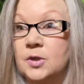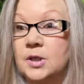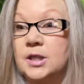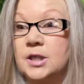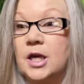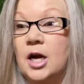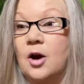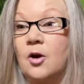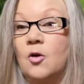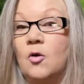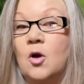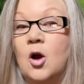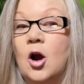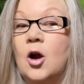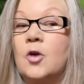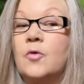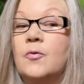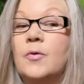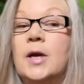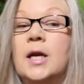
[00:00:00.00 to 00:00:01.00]
a tarot
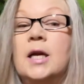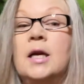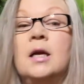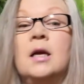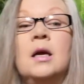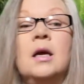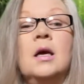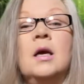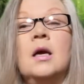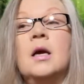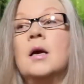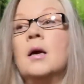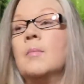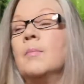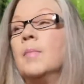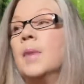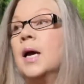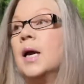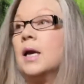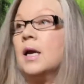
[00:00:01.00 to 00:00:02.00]
card reading,
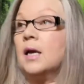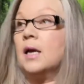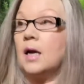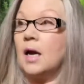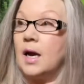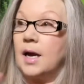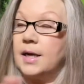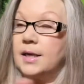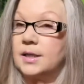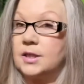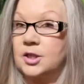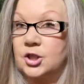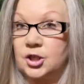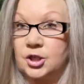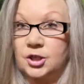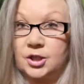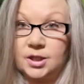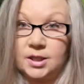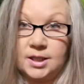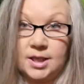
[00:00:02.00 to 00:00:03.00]
my guides
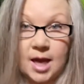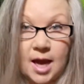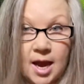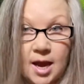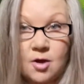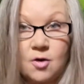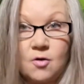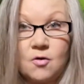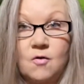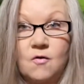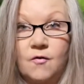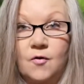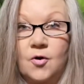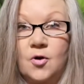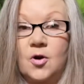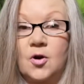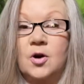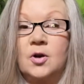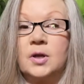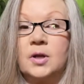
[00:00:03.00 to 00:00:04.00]
just take over.